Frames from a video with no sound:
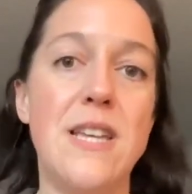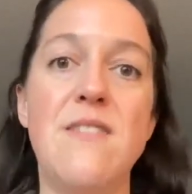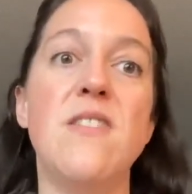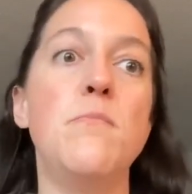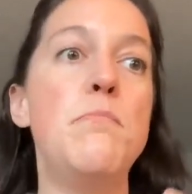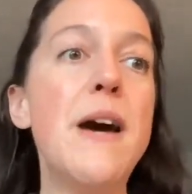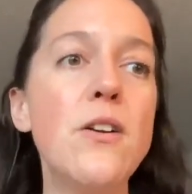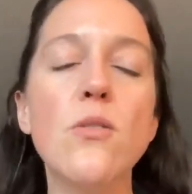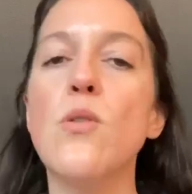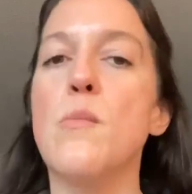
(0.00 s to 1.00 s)
even
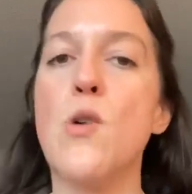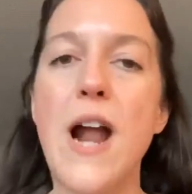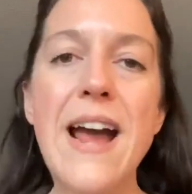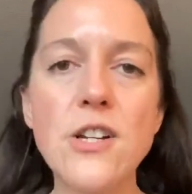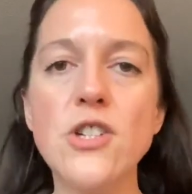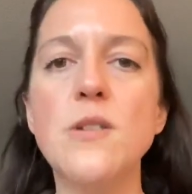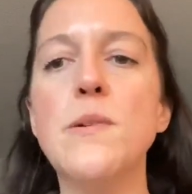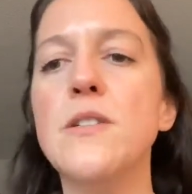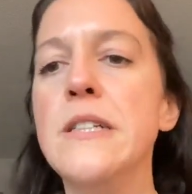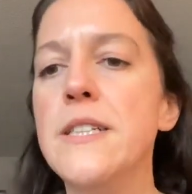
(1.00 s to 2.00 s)
better or more
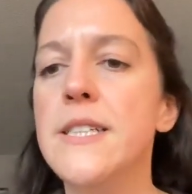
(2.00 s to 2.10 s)
actionable?